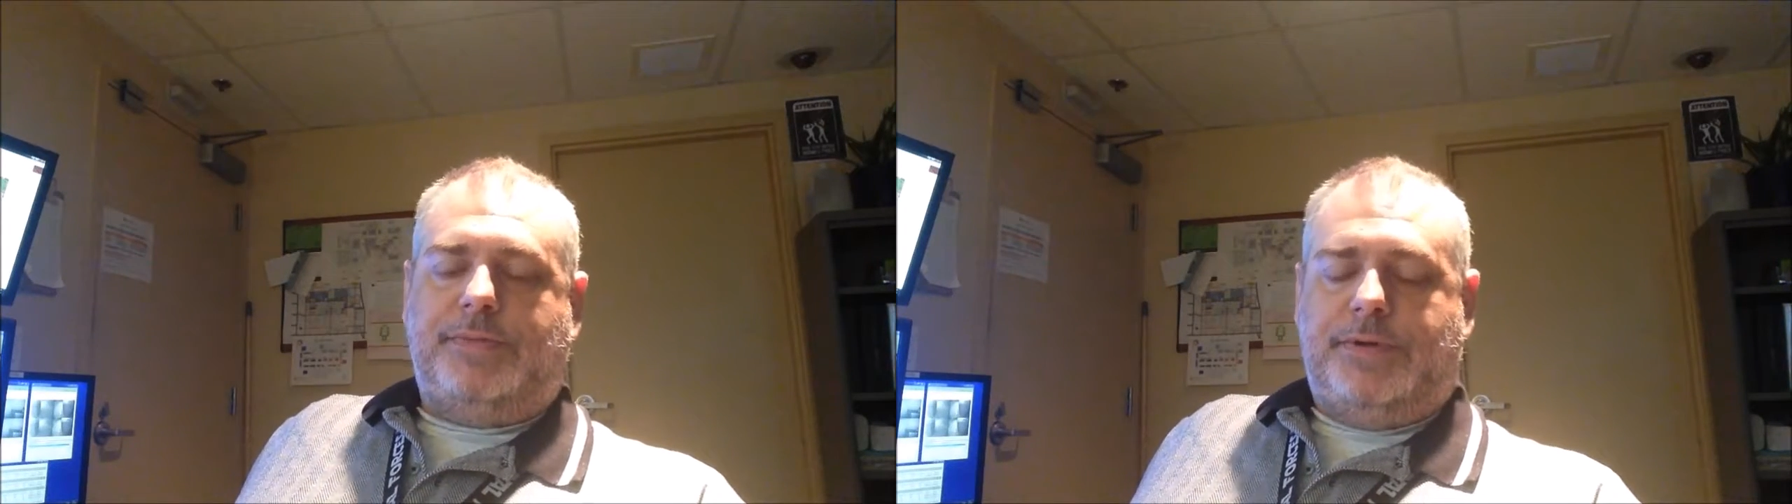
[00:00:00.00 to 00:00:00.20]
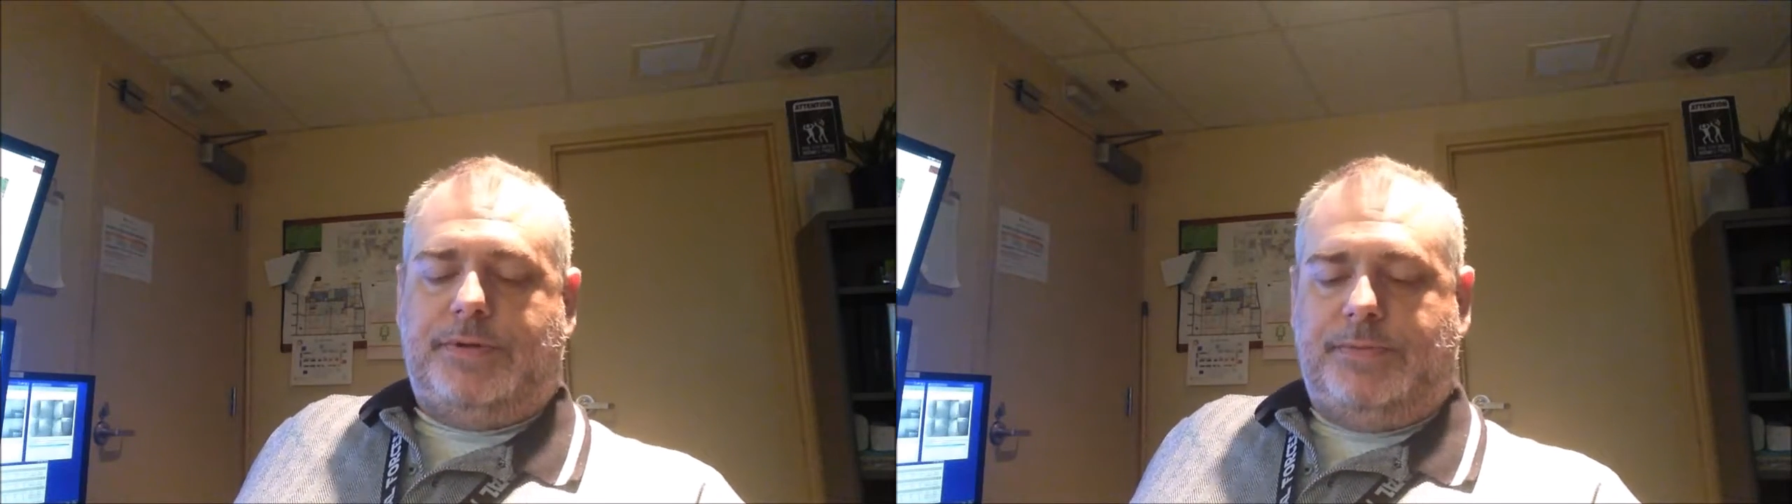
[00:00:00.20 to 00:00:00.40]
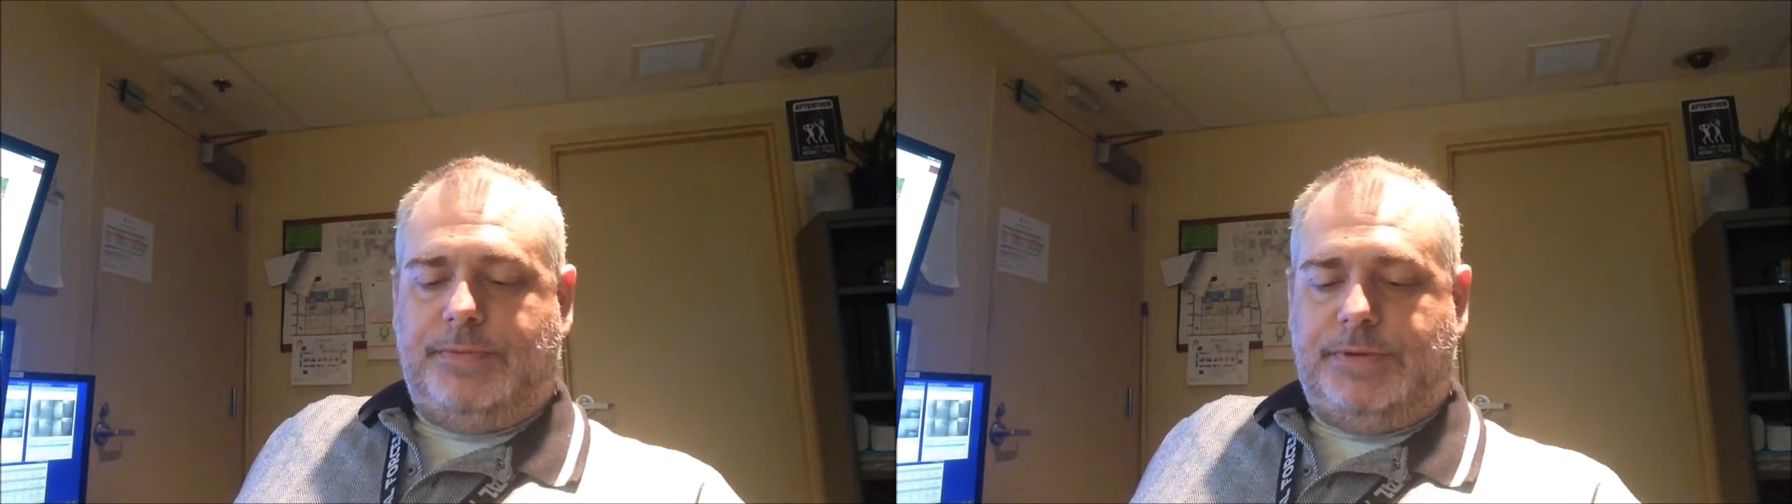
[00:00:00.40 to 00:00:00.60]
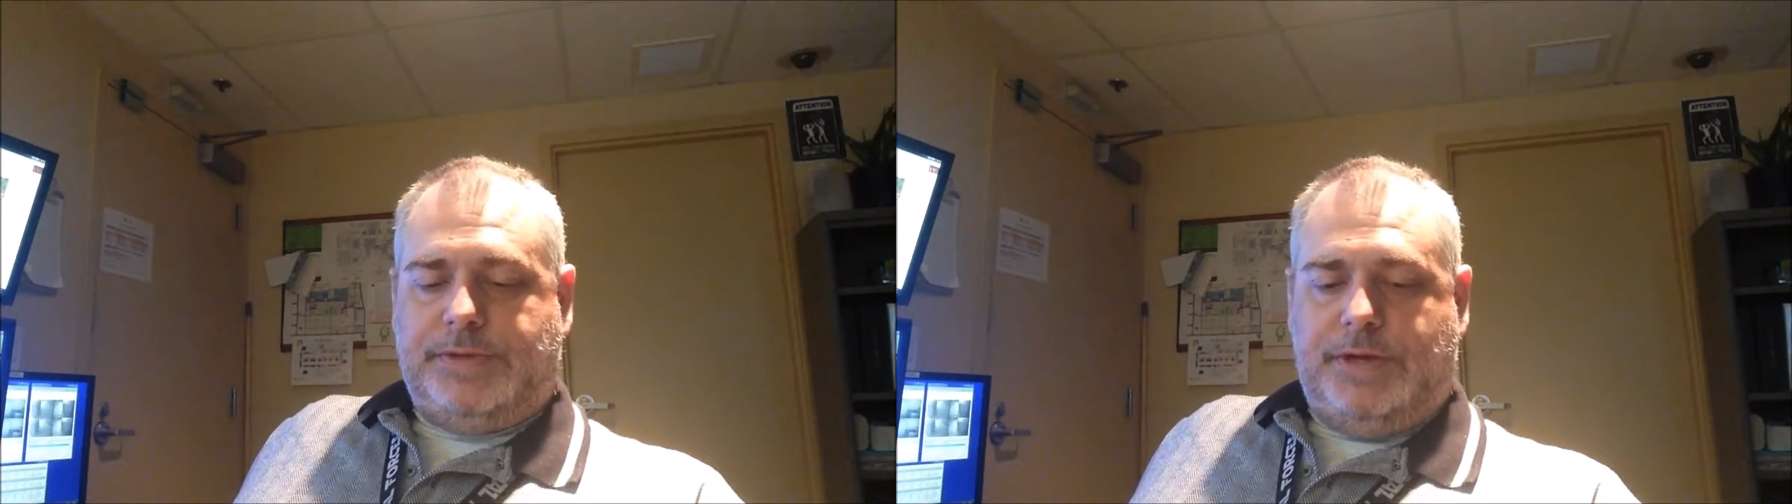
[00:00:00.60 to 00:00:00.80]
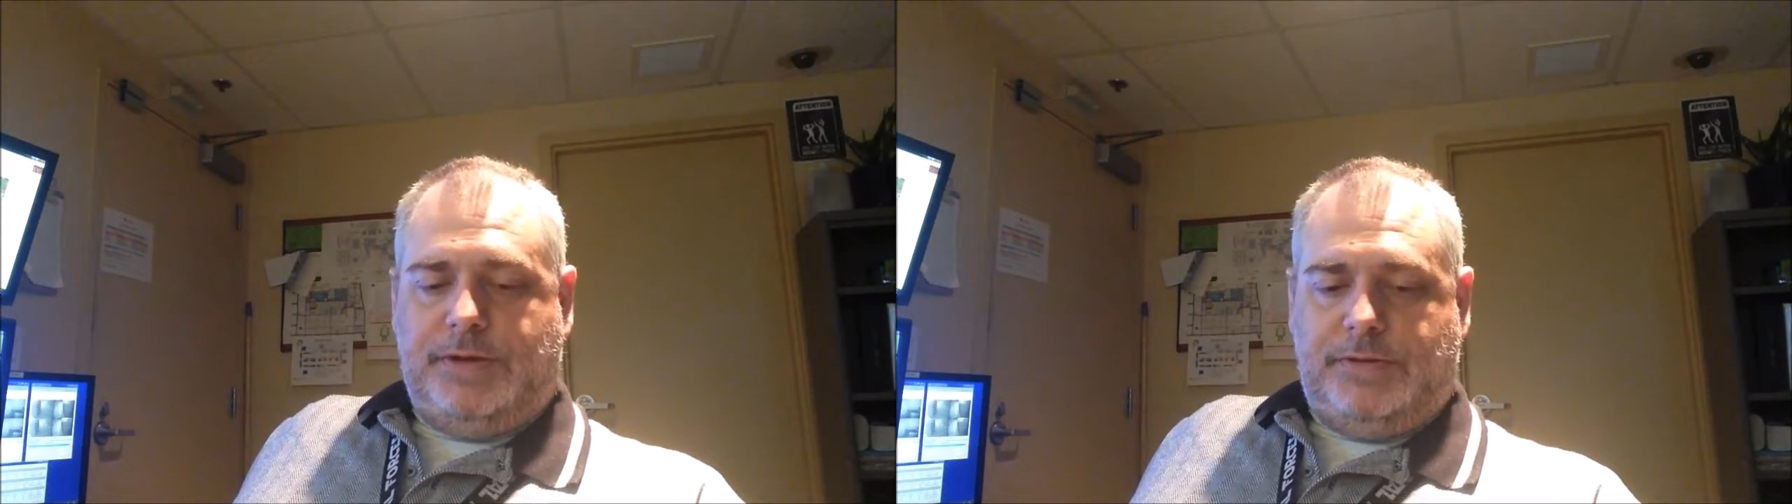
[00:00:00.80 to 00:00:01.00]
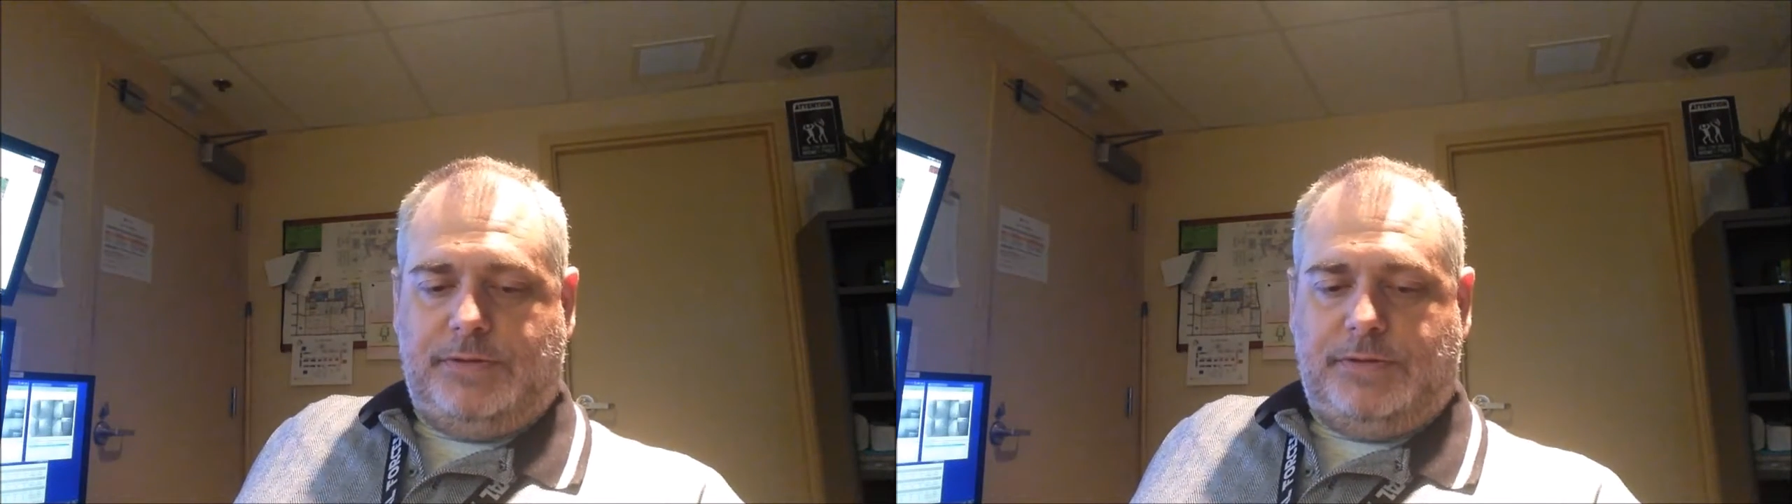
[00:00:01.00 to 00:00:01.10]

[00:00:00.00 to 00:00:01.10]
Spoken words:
but it's kind of